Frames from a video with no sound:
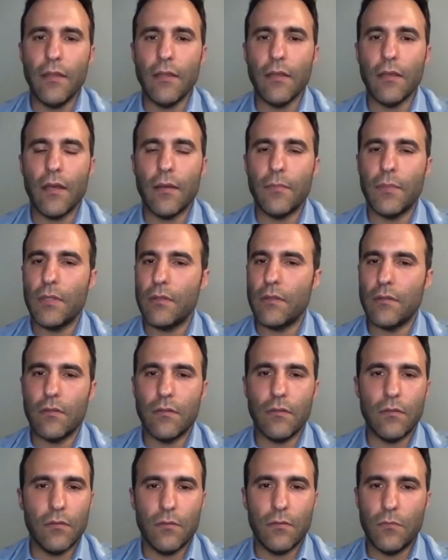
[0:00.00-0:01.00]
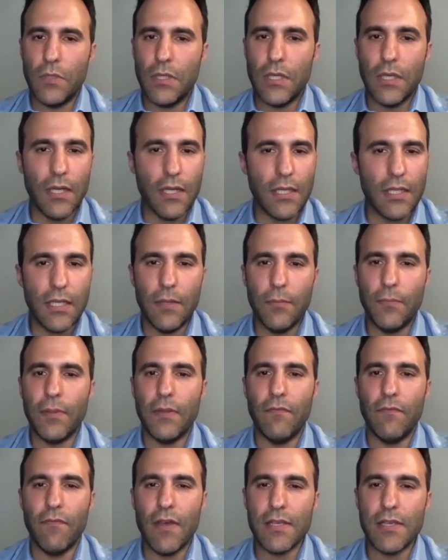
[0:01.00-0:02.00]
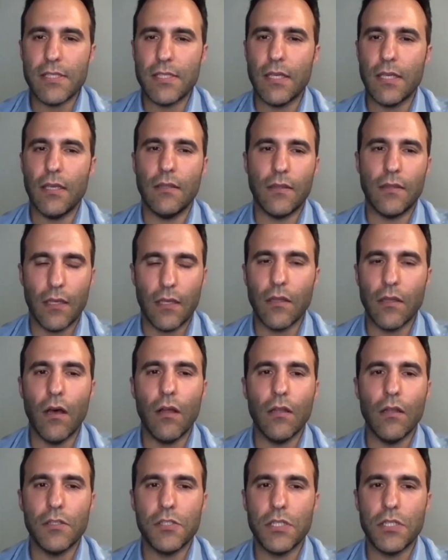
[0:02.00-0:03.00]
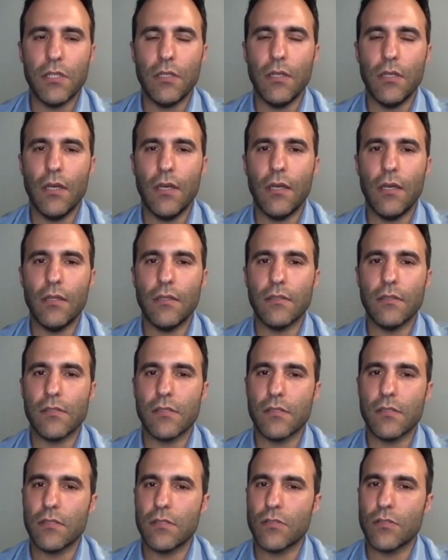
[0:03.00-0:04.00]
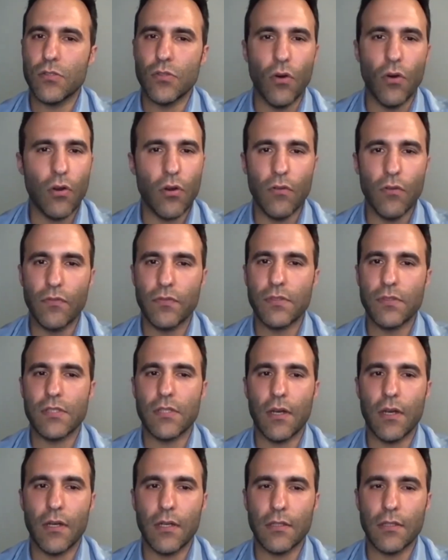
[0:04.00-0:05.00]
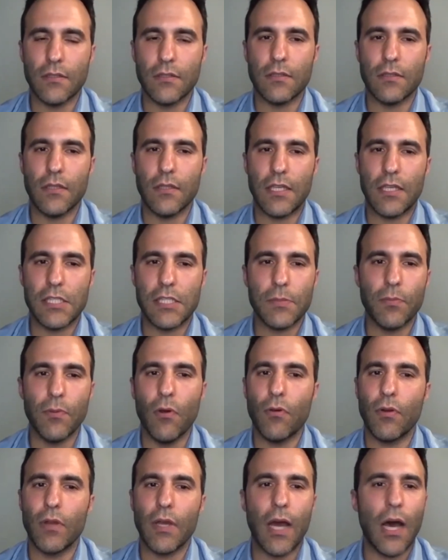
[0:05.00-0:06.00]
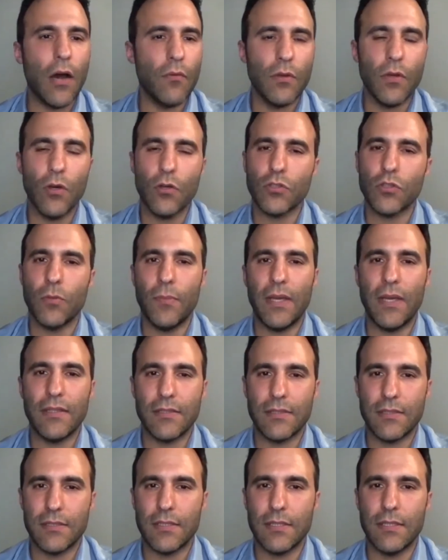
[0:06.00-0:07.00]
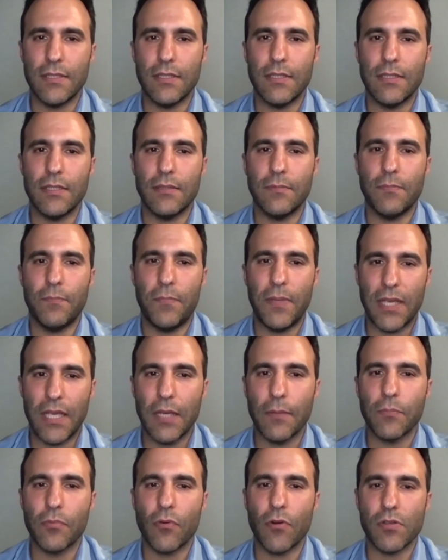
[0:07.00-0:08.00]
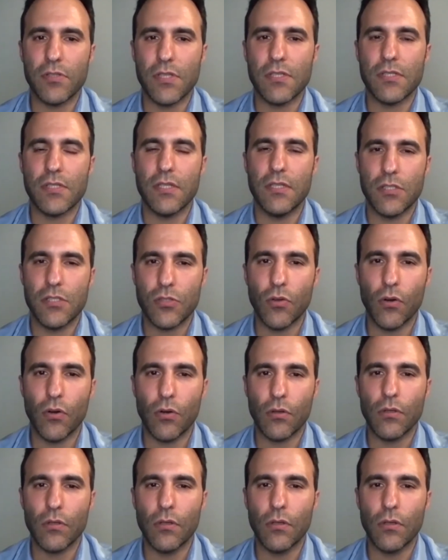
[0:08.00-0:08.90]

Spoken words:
mean, we're gonna keep investing in technology and sort of start exploring how we automate the picking process in store.